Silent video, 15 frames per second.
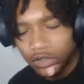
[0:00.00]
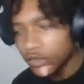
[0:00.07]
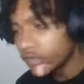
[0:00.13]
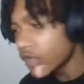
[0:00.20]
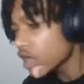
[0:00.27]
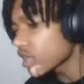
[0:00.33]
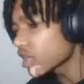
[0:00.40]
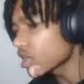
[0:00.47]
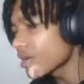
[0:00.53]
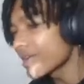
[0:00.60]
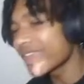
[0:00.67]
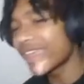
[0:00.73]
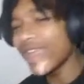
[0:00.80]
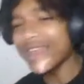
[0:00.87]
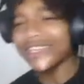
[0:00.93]
Fucking come
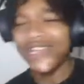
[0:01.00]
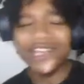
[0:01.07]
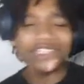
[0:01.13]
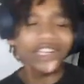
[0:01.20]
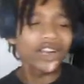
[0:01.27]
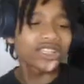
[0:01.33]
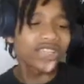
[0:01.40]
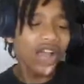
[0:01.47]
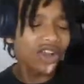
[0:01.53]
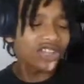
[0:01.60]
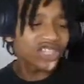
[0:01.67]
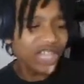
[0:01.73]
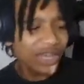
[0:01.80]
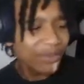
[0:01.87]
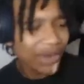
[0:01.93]
to gang chat trying to talk
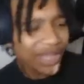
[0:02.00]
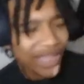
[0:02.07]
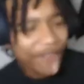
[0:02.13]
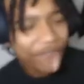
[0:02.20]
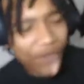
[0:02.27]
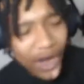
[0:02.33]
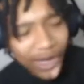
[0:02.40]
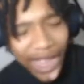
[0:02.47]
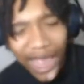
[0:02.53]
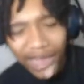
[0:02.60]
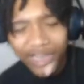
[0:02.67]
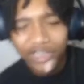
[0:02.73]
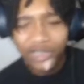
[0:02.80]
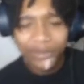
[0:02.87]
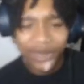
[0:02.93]
shit, bro. Like, fuck
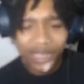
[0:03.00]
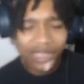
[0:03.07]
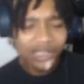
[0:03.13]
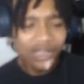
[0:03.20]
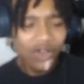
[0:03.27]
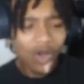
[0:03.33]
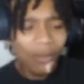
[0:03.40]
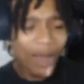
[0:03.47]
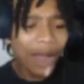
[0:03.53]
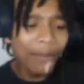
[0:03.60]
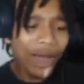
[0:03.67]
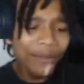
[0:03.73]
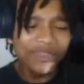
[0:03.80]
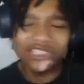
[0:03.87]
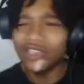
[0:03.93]
out of here, bro. On my
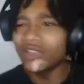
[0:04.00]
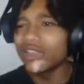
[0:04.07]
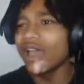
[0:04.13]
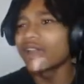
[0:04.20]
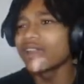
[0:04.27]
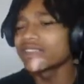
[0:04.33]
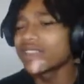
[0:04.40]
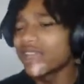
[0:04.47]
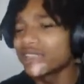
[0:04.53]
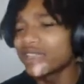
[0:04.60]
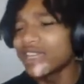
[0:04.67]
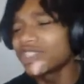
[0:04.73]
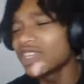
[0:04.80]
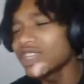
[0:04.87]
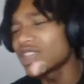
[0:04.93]
mama so y'all niggas ain't
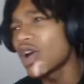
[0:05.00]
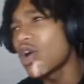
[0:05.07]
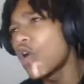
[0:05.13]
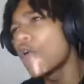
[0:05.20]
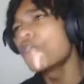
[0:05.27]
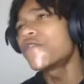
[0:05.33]
say shit the whole